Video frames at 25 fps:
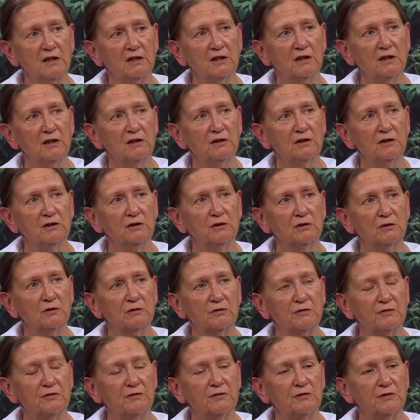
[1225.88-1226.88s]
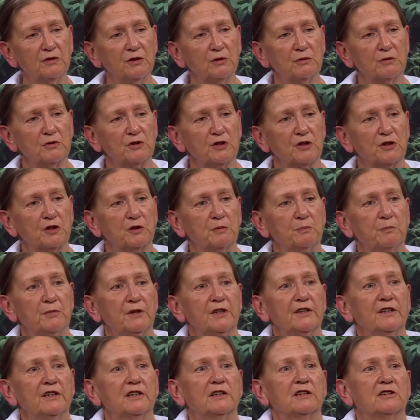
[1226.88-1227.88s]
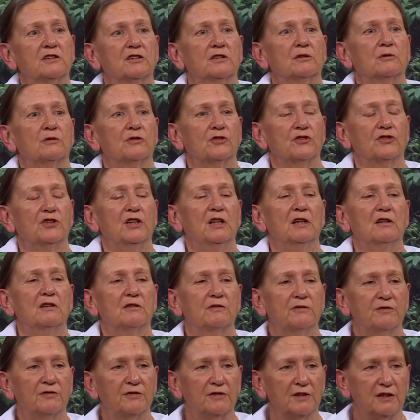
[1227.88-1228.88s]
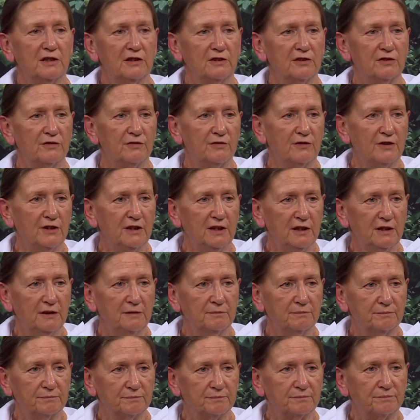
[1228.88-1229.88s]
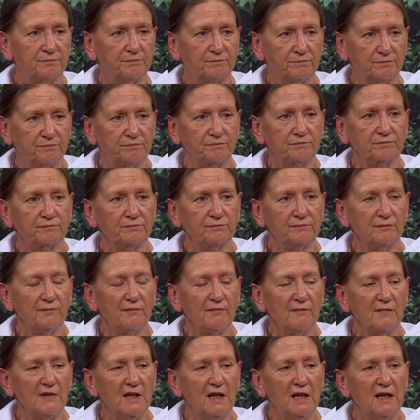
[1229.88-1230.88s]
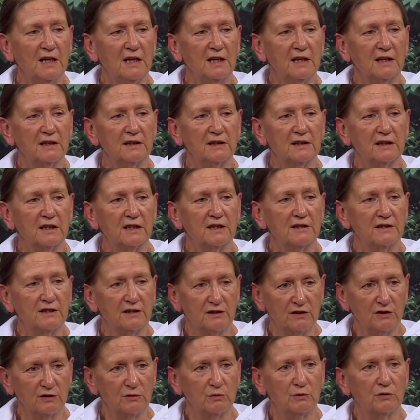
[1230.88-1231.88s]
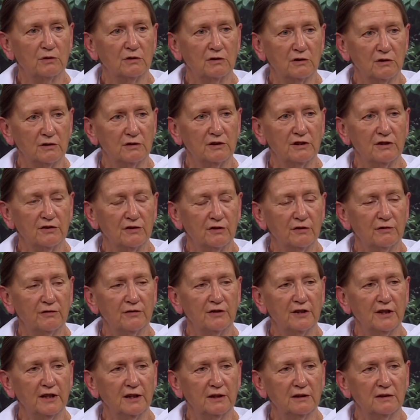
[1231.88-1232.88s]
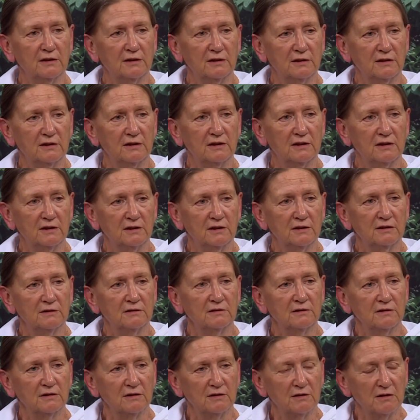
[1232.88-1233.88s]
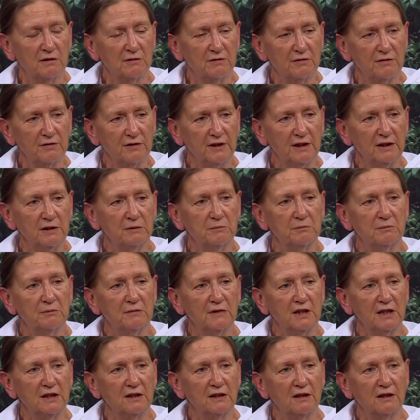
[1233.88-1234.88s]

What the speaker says: your spirit, yourself, is free. And this is what God is offering. Freedom in